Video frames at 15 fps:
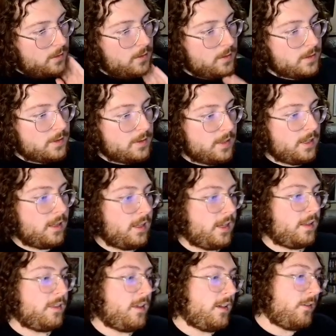
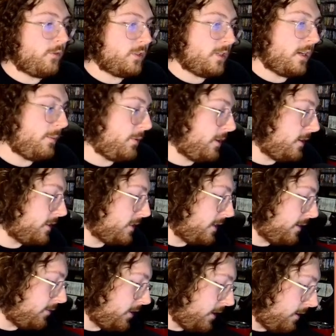Celia, thank you for stopping in this
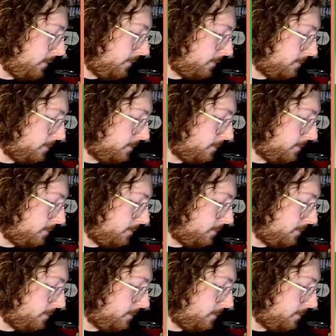evening.